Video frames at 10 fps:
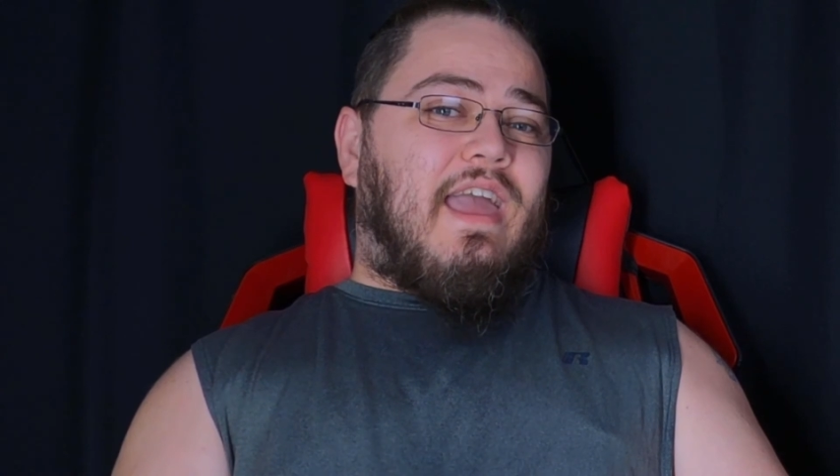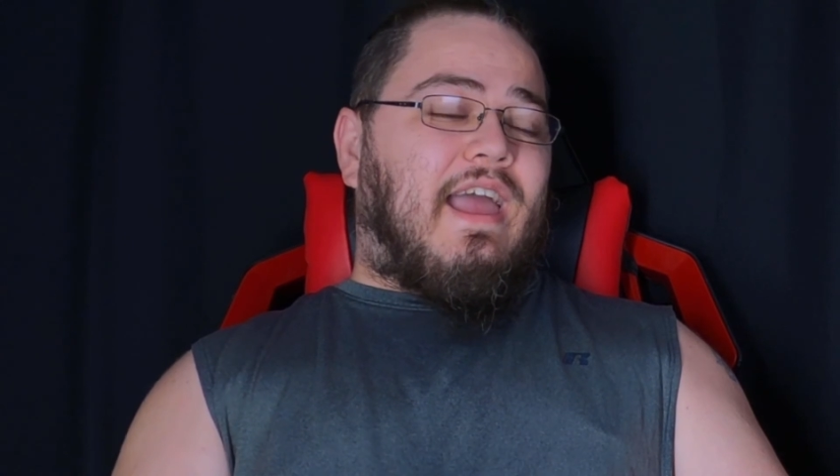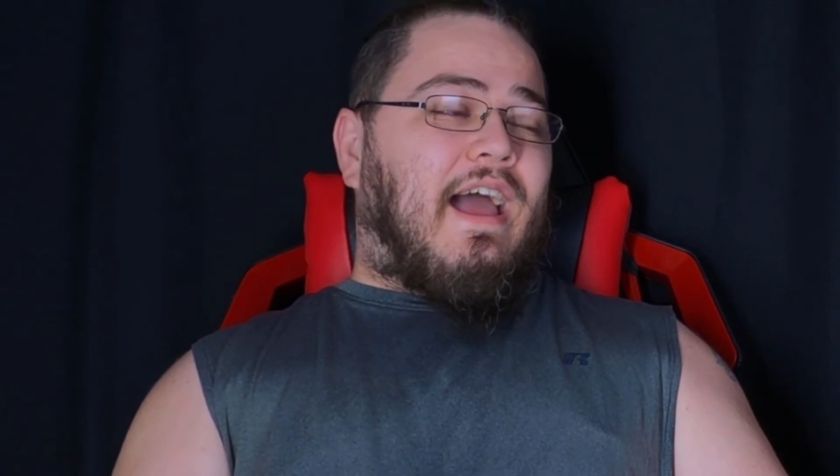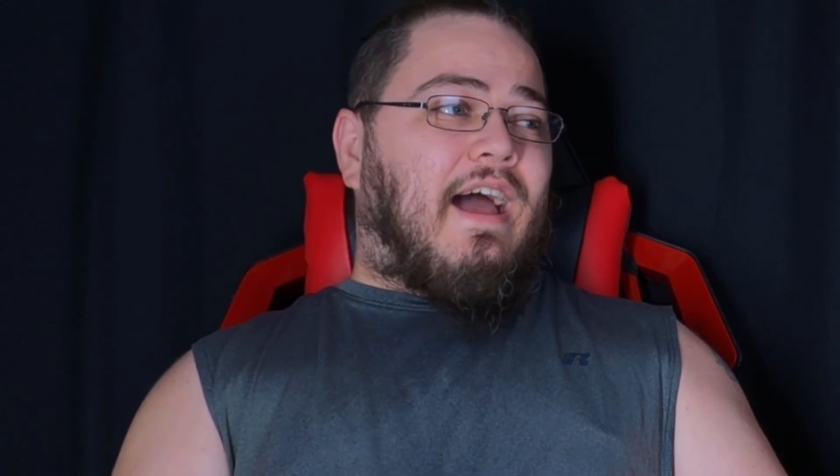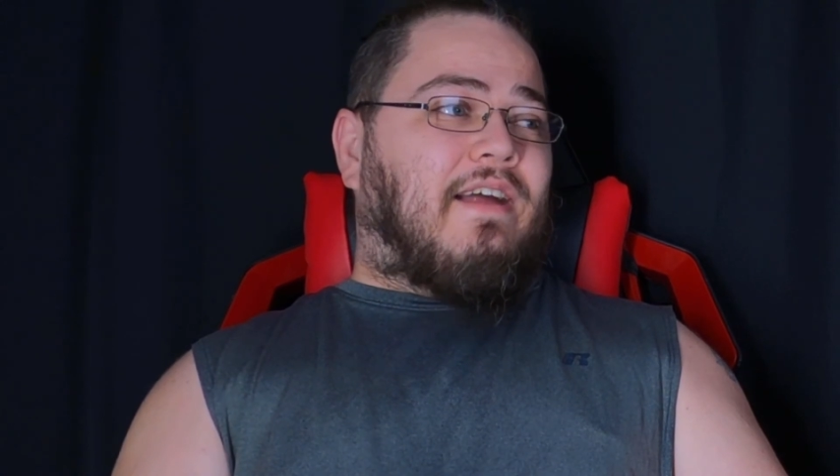
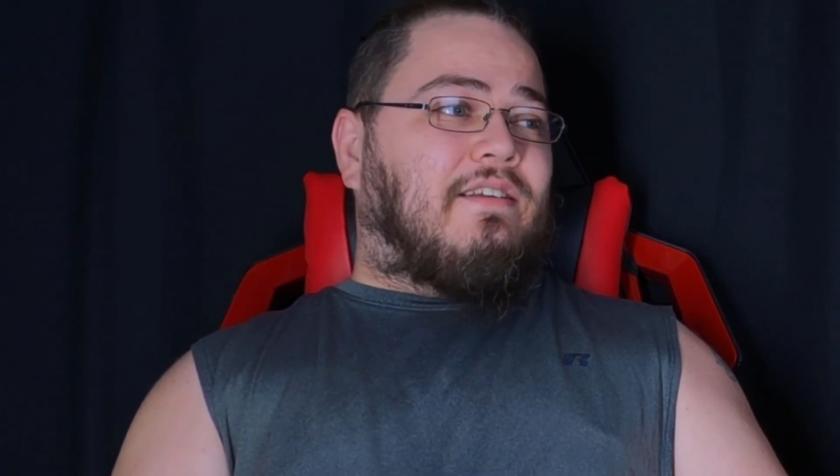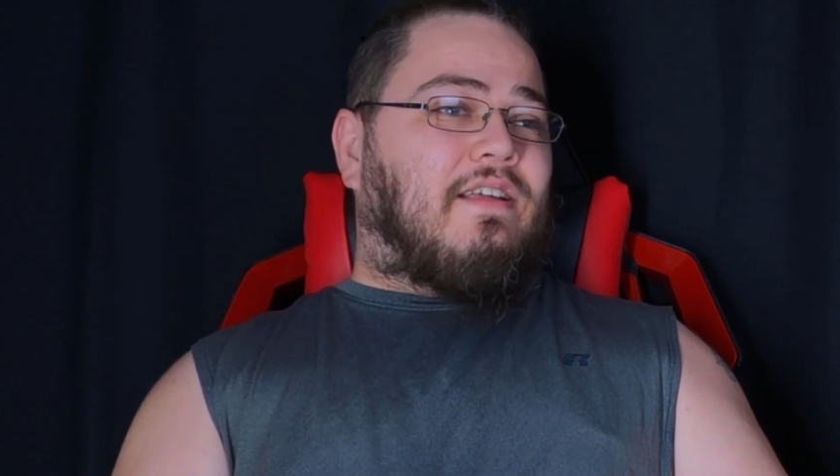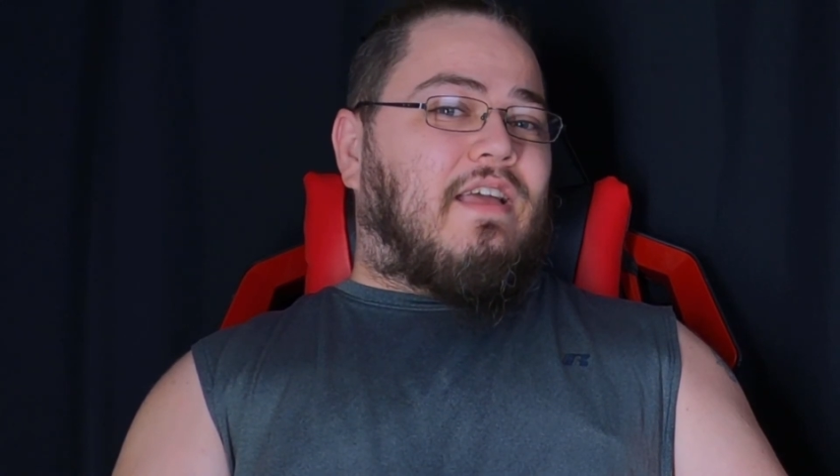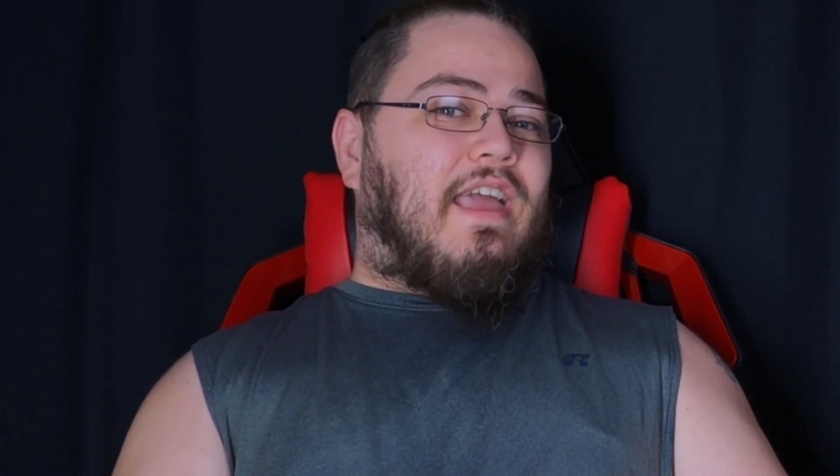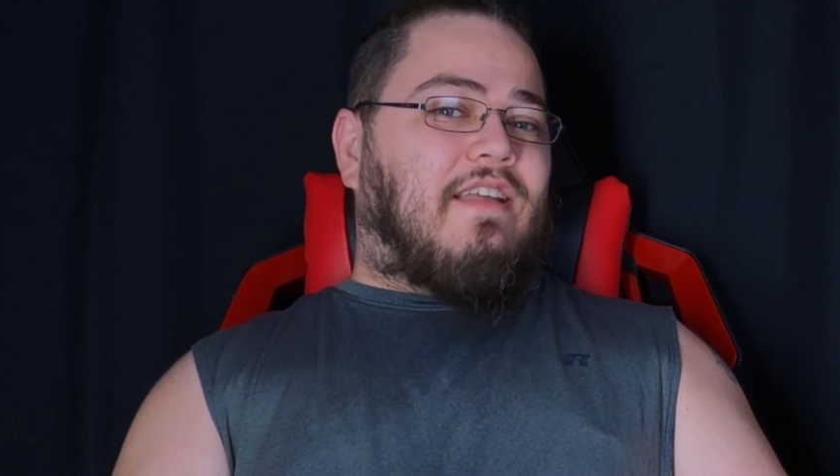
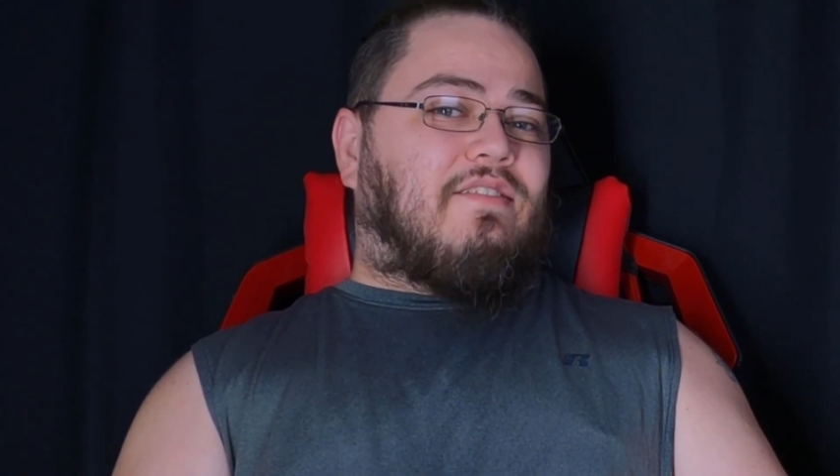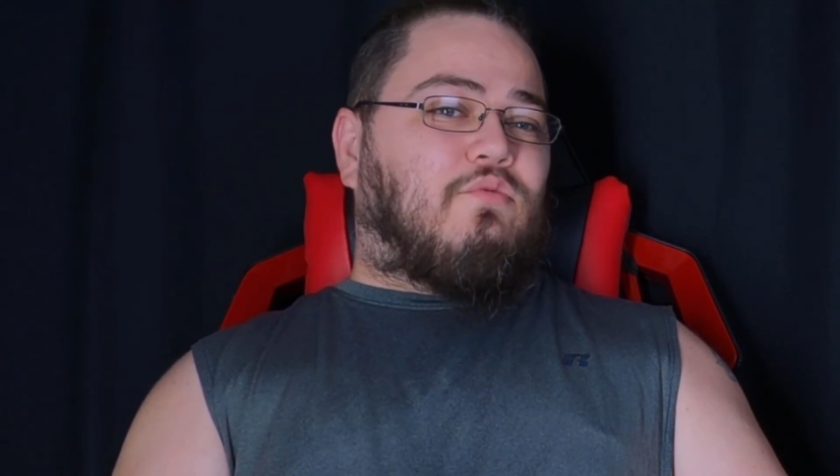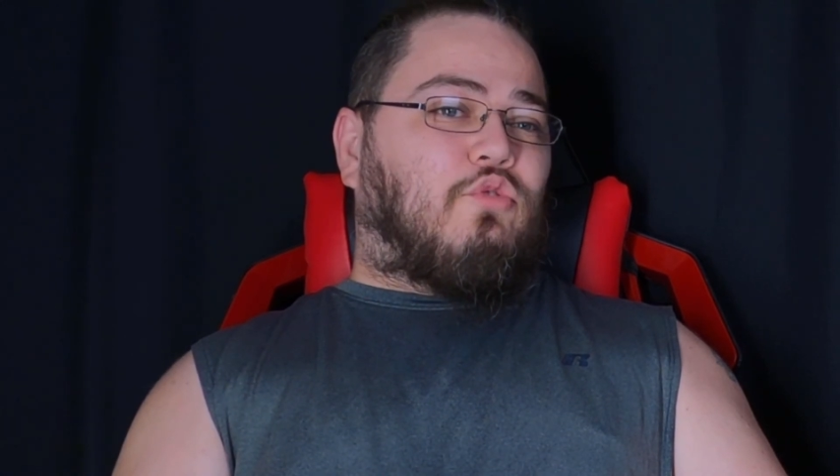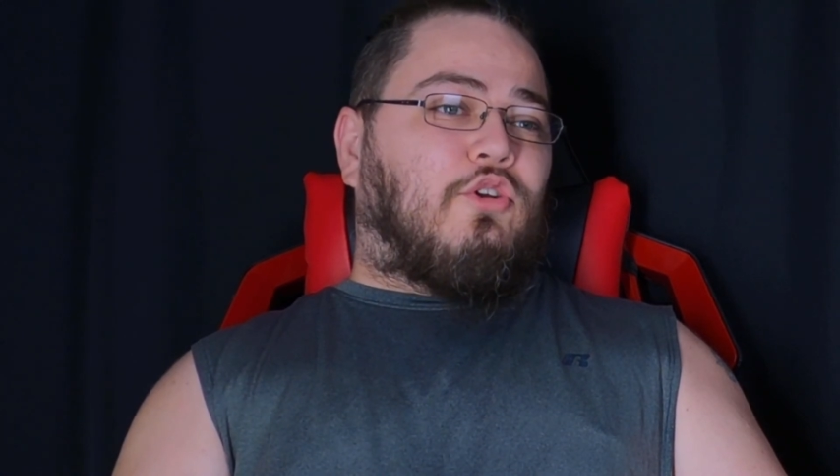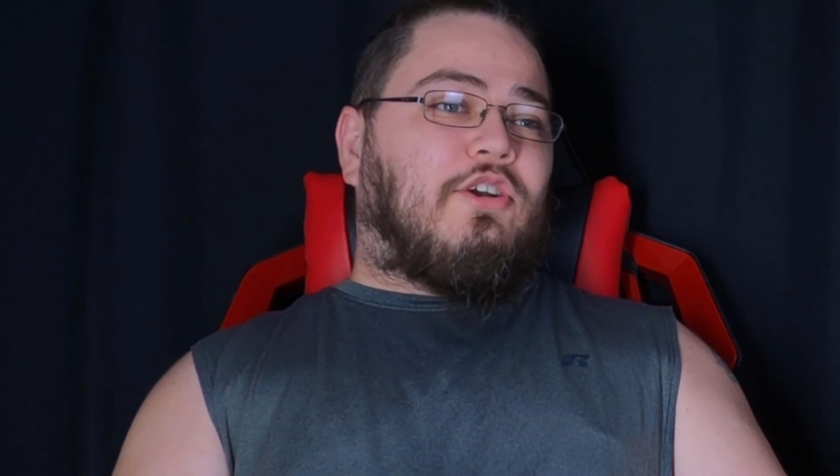and
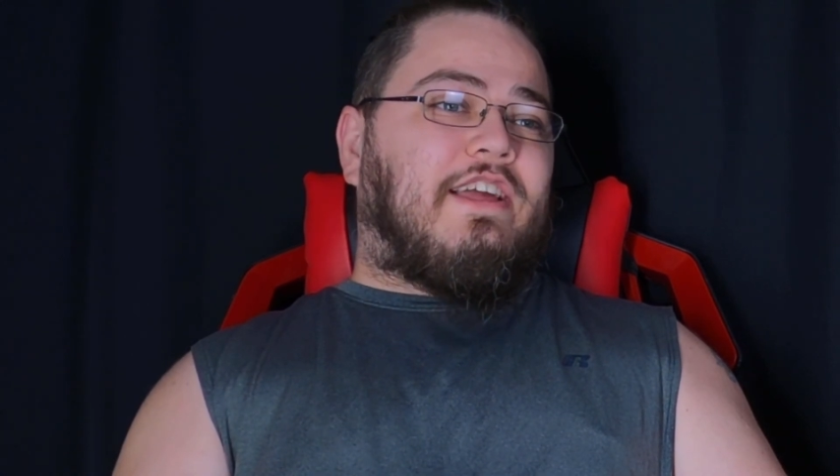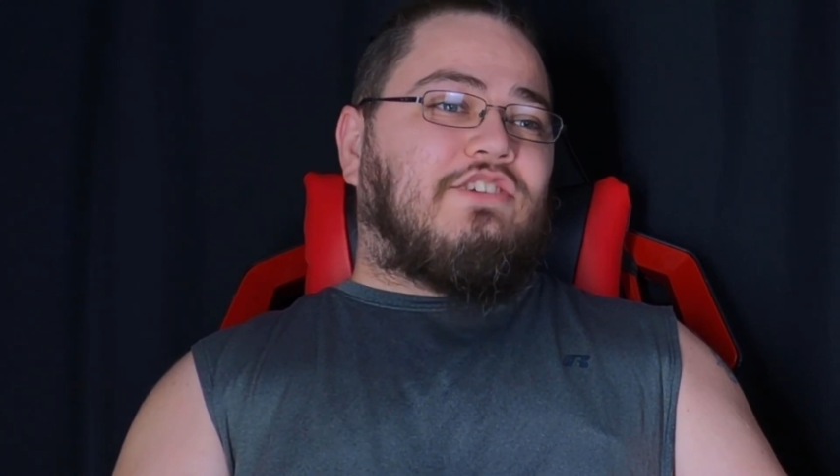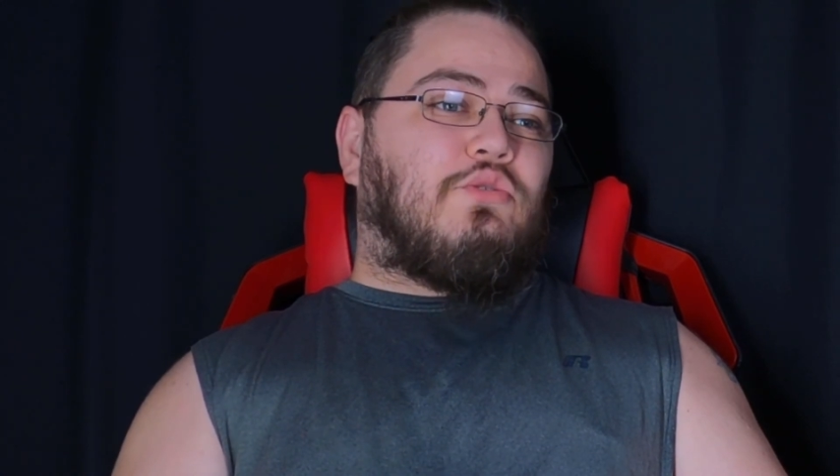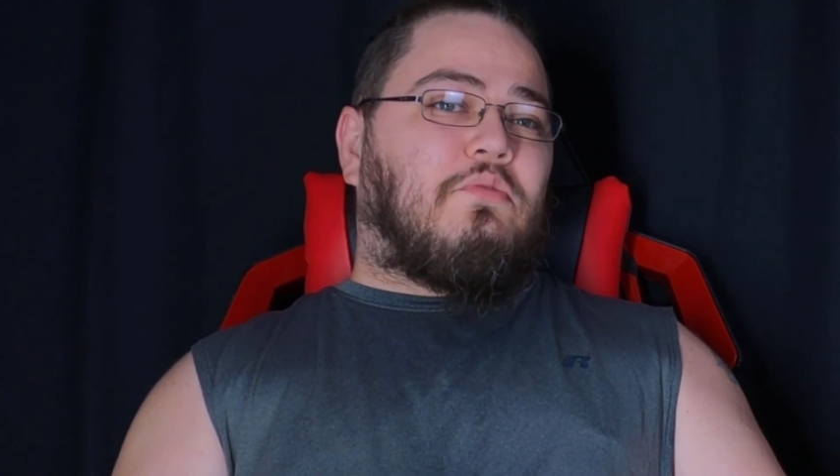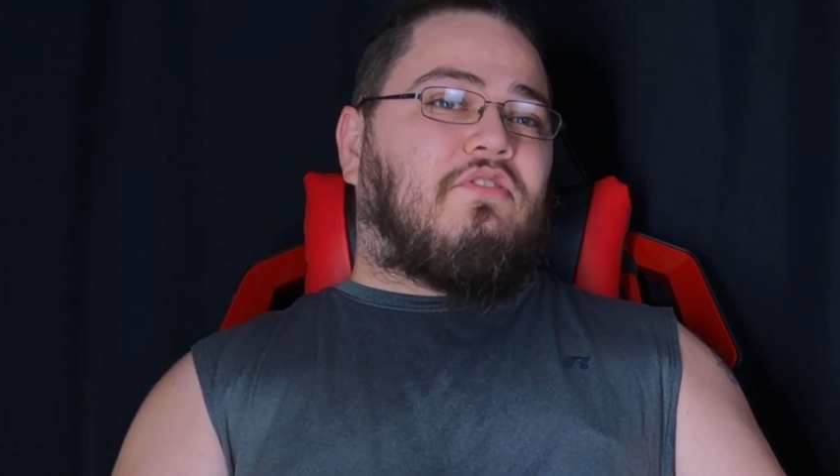it's
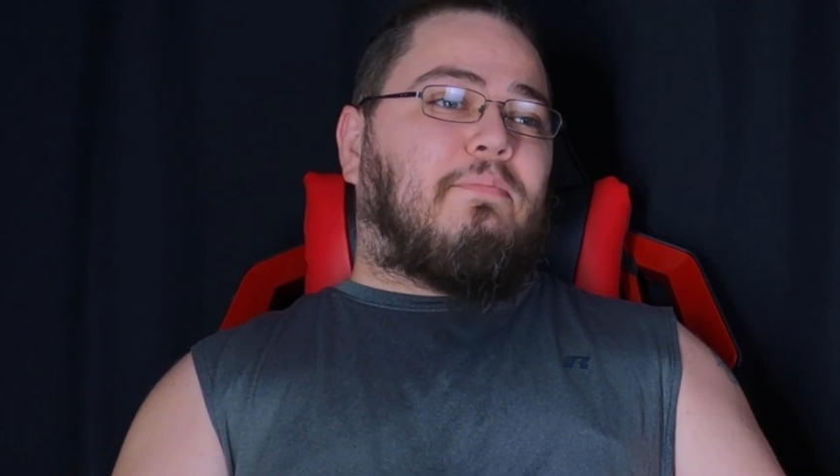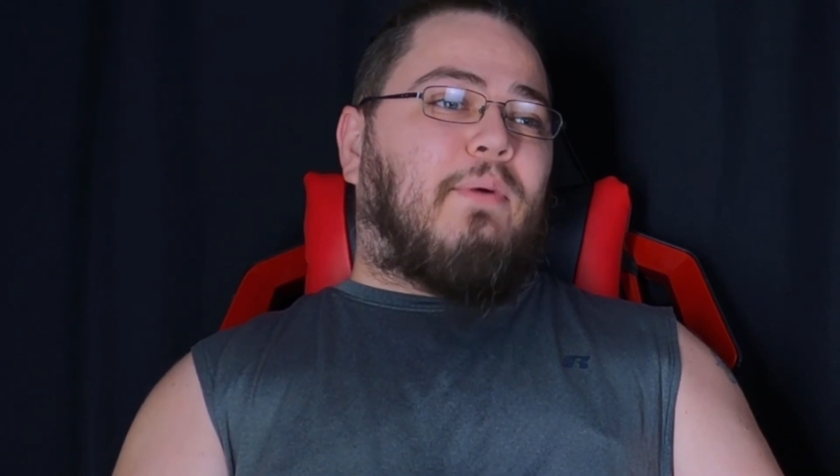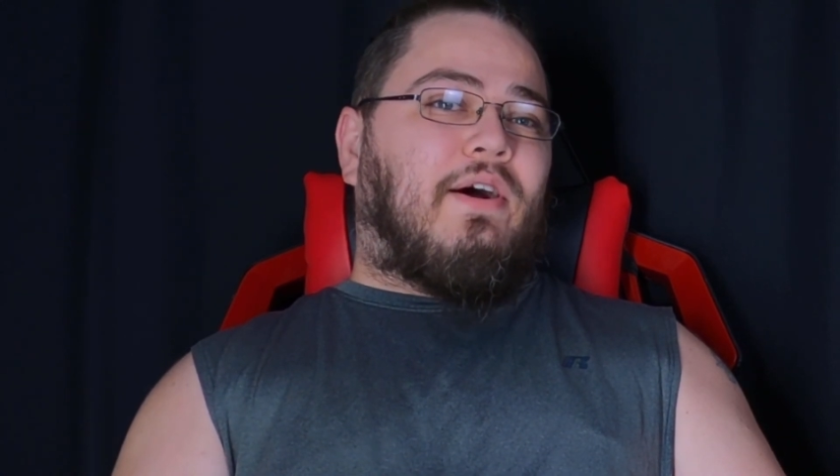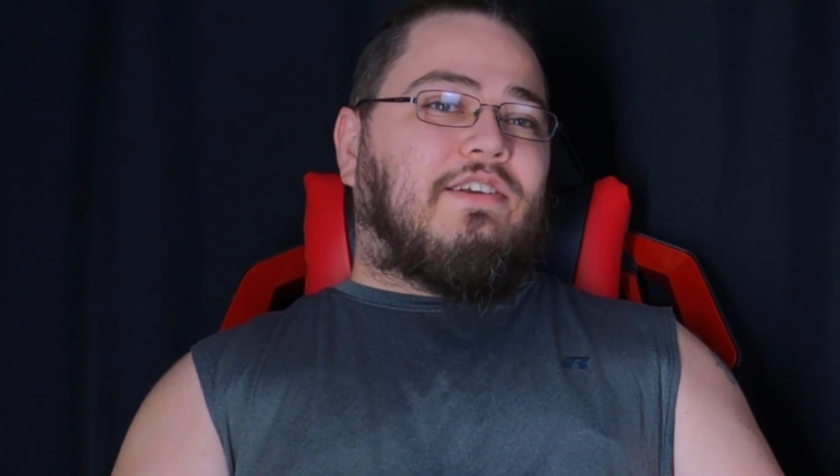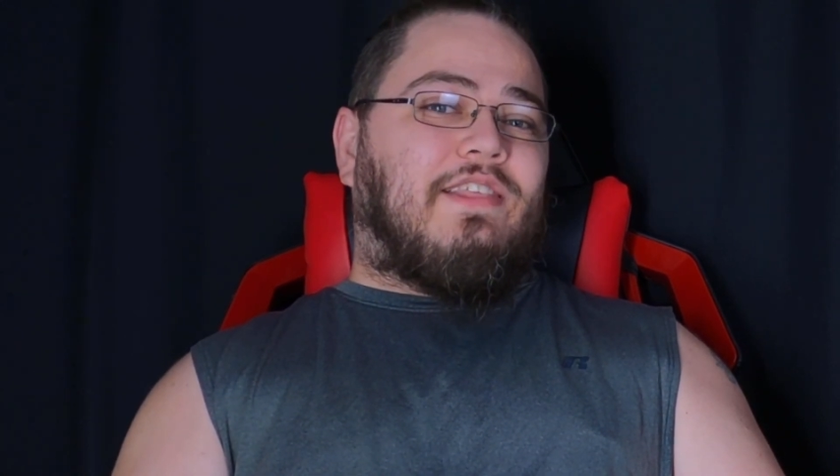learning to respond